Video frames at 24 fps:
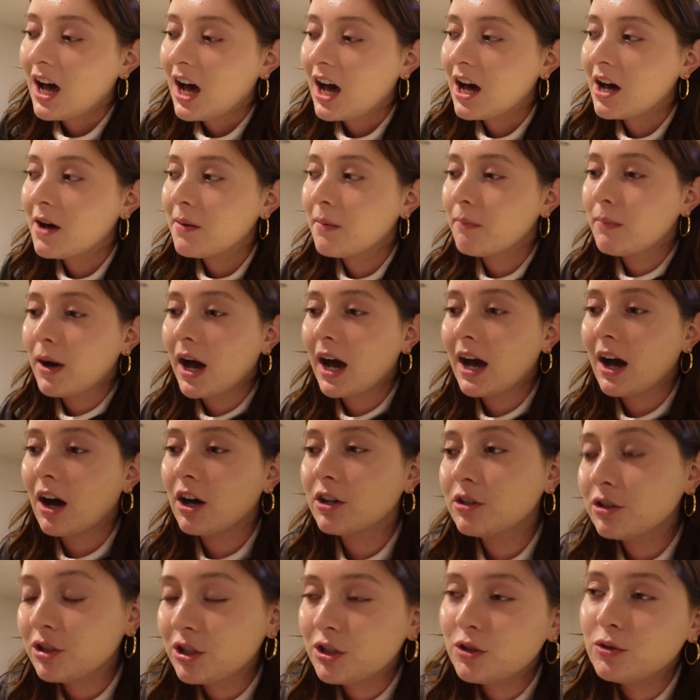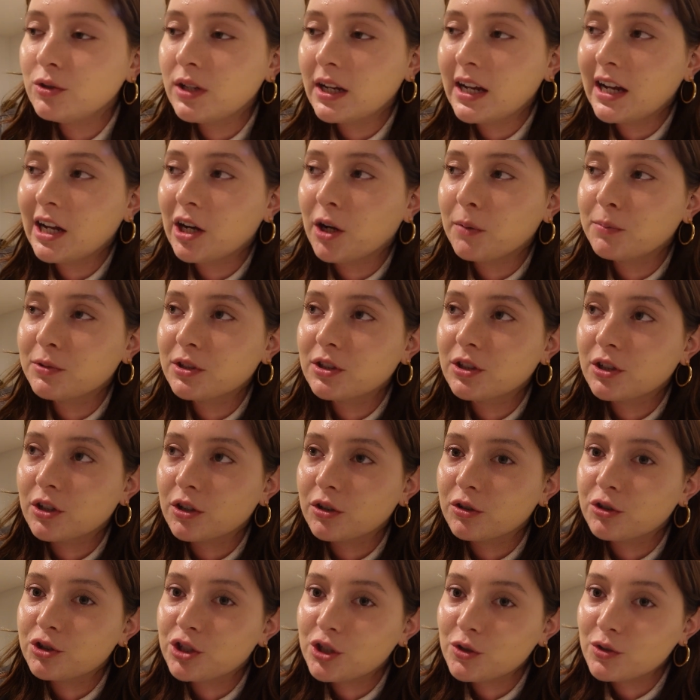On Tuesday, I helped a
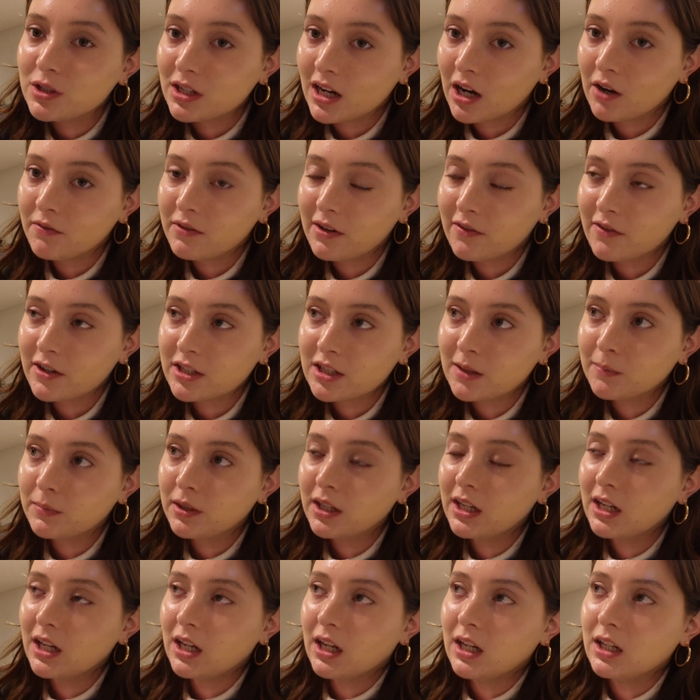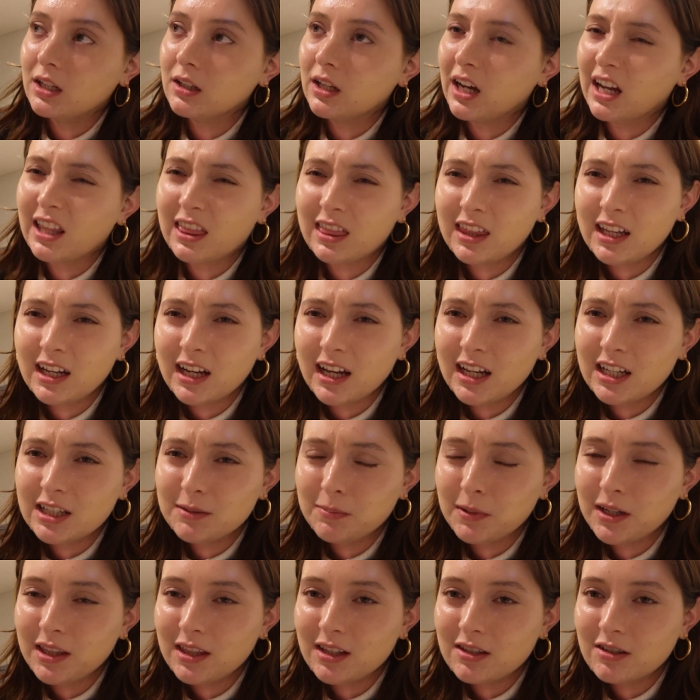girl choose an outfit for something, and I think I
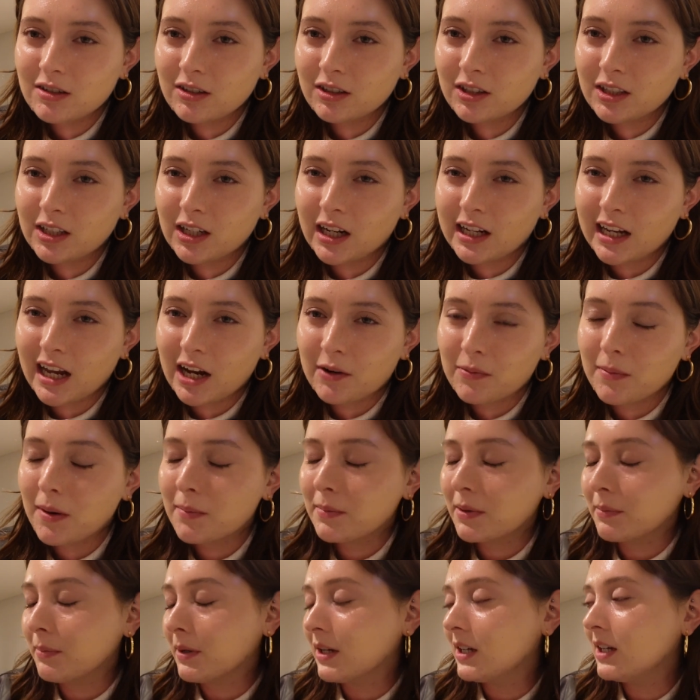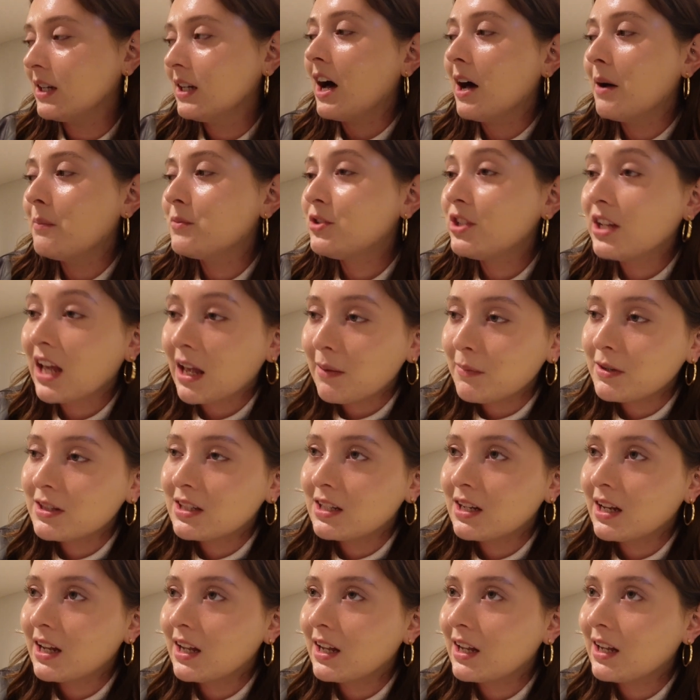explained this earlier, I can't remember, but she came in
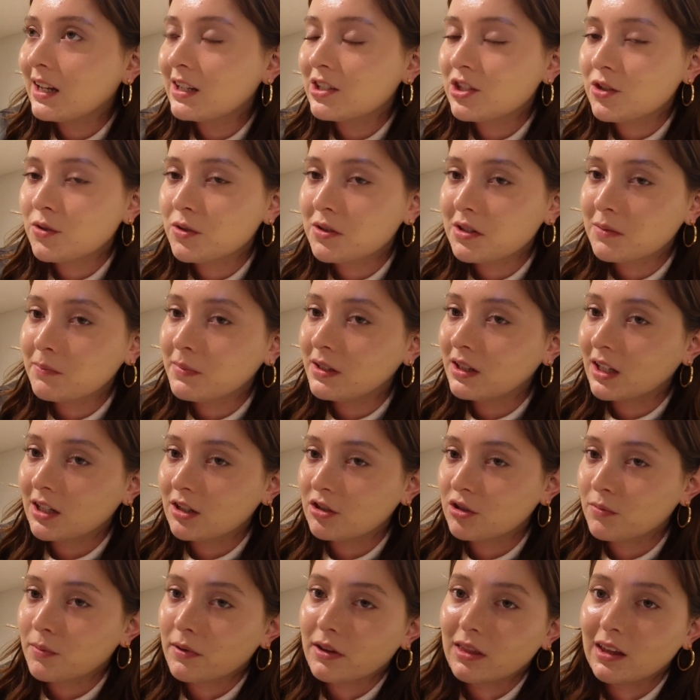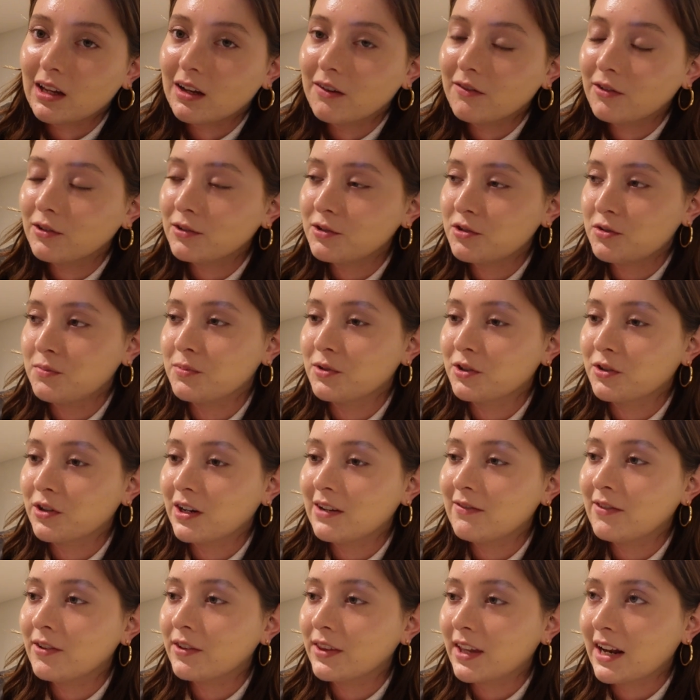today and she was just being like super thankful and super
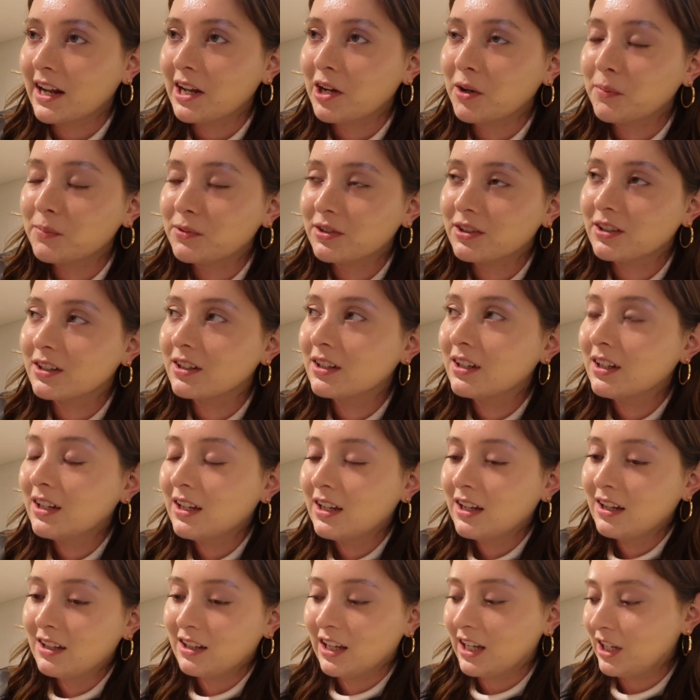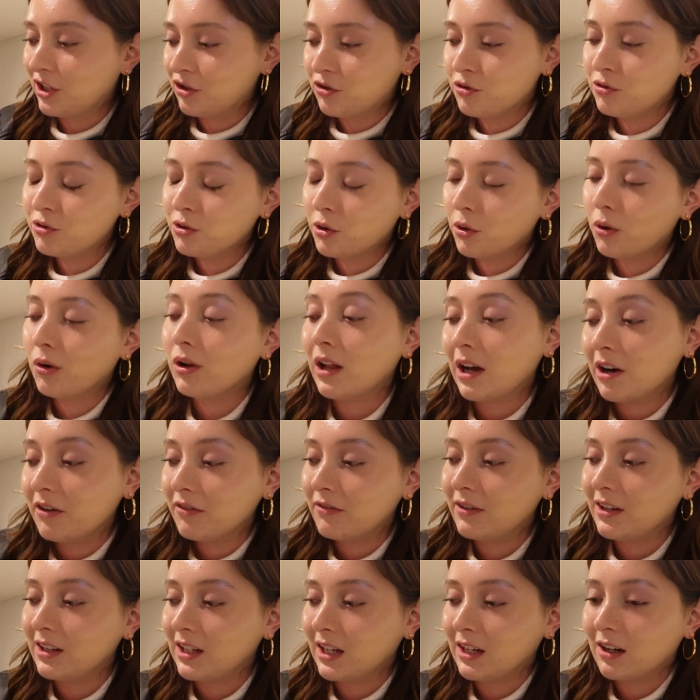grateful that I helped her like choose a whole
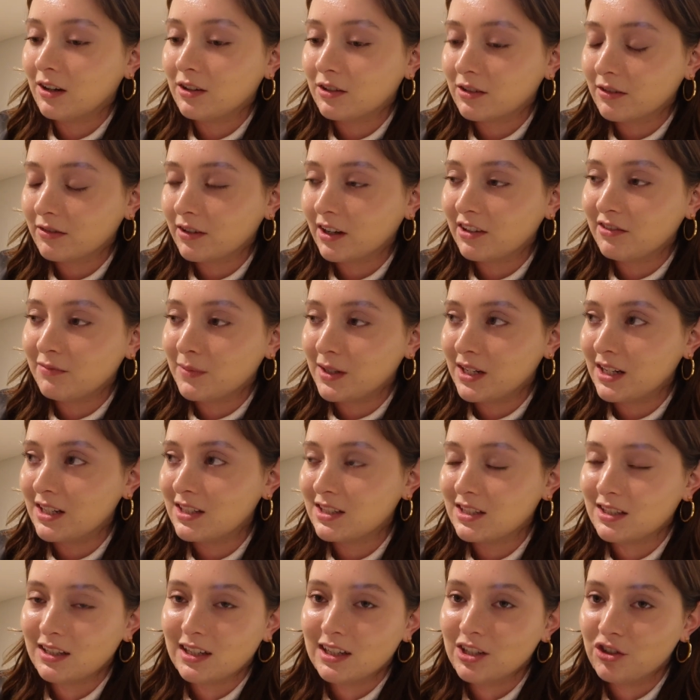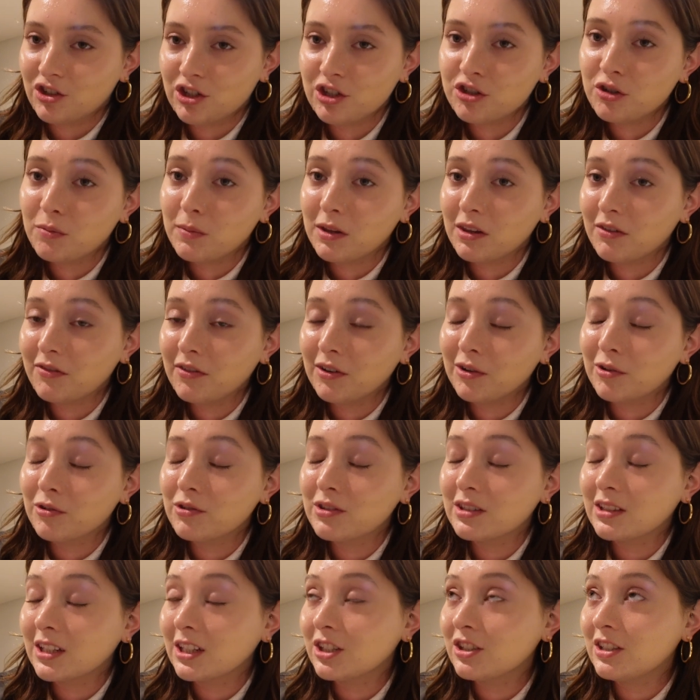outfit in like under 5 minutes, and she showed me the
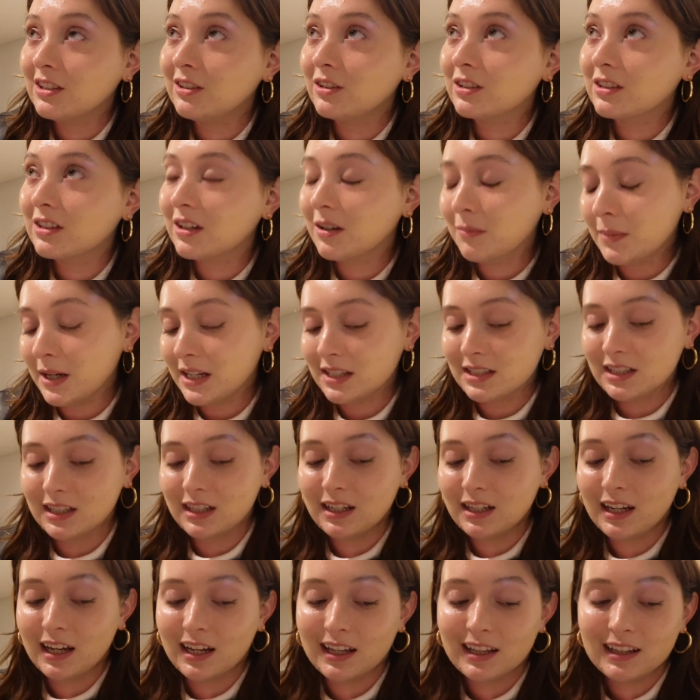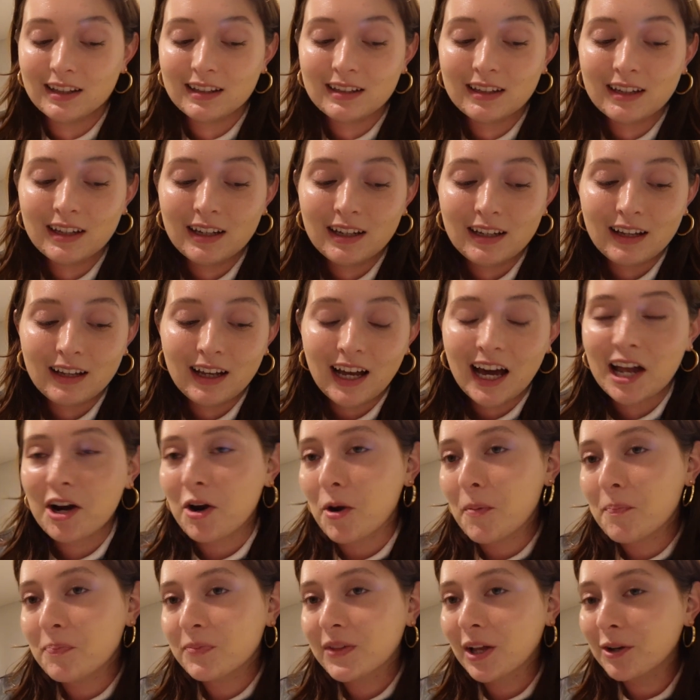photos and like she looked amazing, and I don't
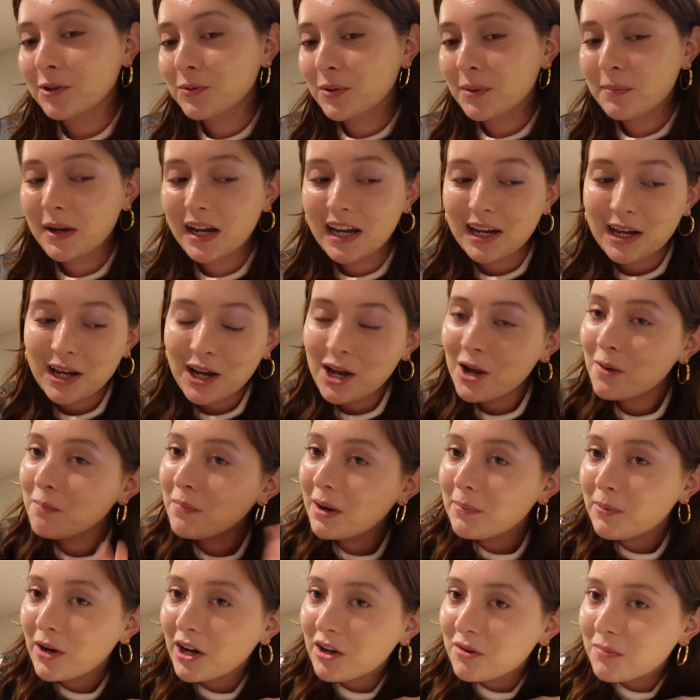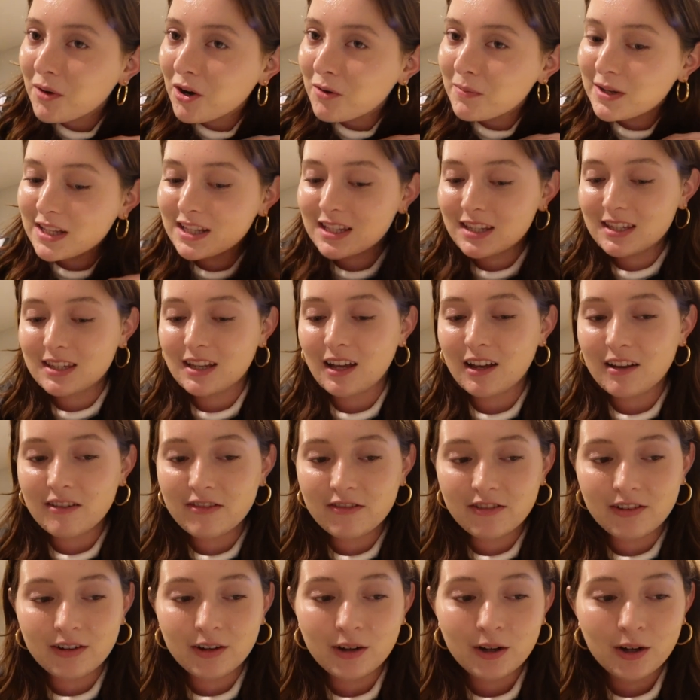know, that was one of my proud moments
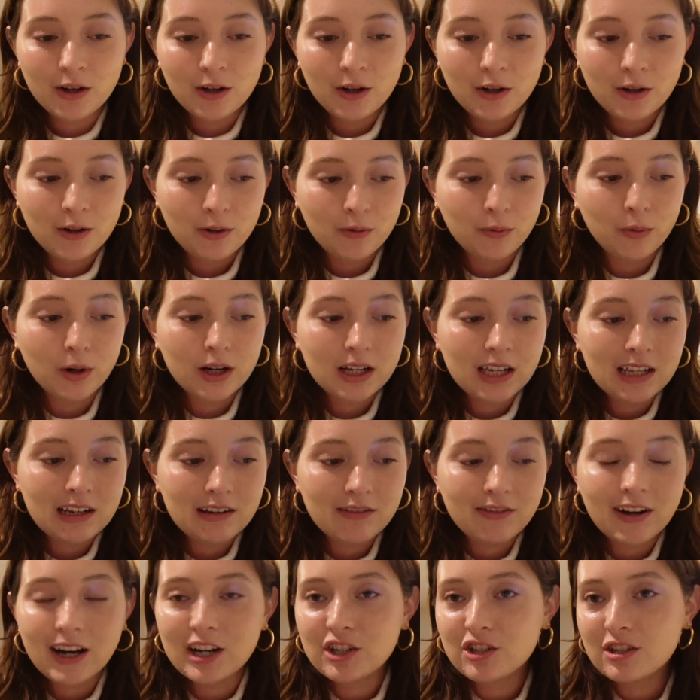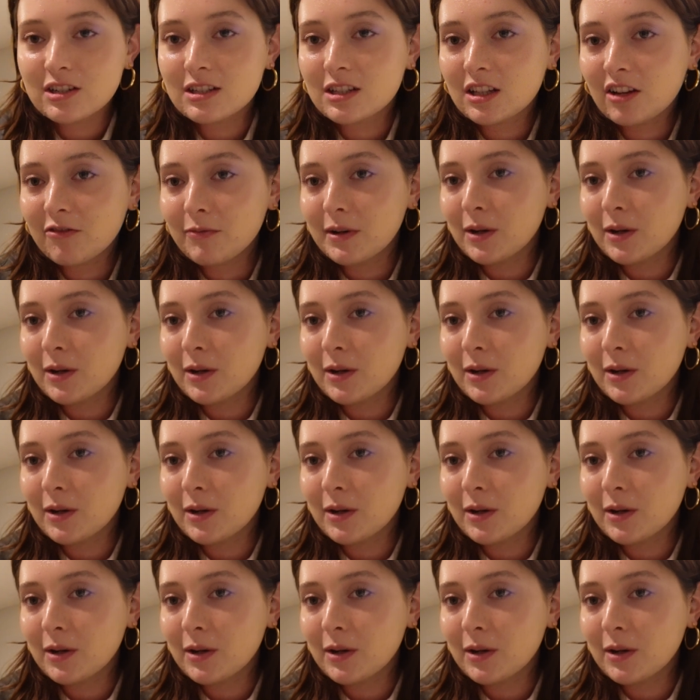of working in fashion and stuff.